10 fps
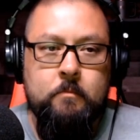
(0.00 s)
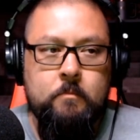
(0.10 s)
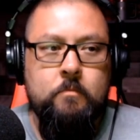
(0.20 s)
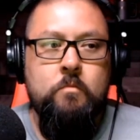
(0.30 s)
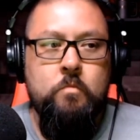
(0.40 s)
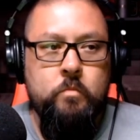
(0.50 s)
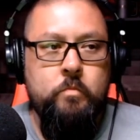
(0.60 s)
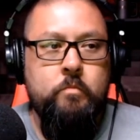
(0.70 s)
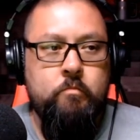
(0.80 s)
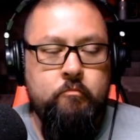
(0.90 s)

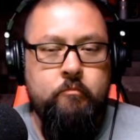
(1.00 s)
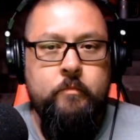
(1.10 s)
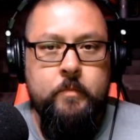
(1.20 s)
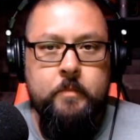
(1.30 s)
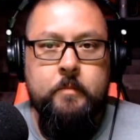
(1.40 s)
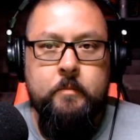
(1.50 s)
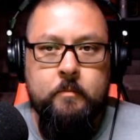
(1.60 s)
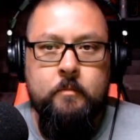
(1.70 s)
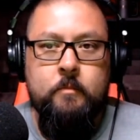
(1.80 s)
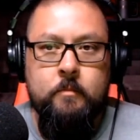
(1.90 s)

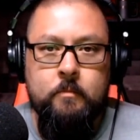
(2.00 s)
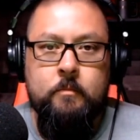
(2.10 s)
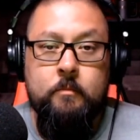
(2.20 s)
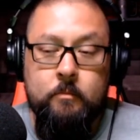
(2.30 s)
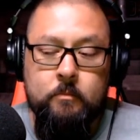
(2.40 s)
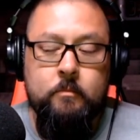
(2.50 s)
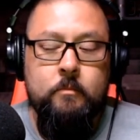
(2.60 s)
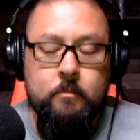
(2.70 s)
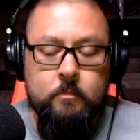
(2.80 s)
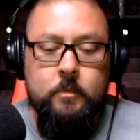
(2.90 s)

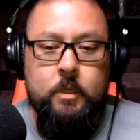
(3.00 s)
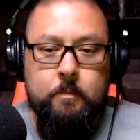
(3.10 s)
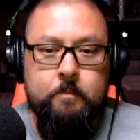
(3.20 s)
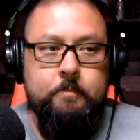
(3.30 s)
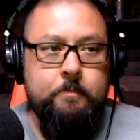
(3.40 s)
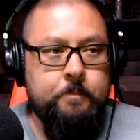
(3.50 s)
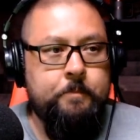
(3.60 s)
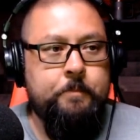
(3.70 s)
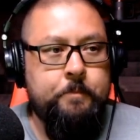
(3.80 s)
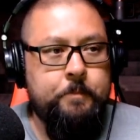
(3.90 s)

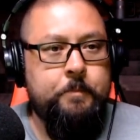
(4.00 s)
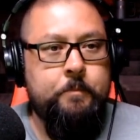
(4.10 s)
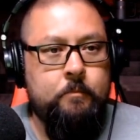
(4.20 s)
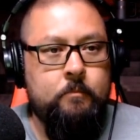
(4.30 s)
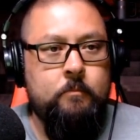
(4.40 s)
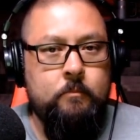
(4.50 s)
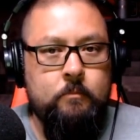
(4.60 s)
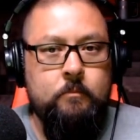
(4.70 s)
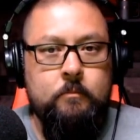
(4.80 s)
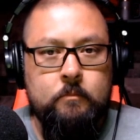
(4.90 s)

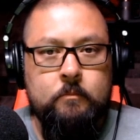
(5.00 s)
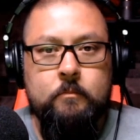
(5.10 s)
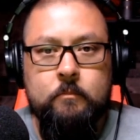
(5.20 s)
No words are spoken by the person on screen.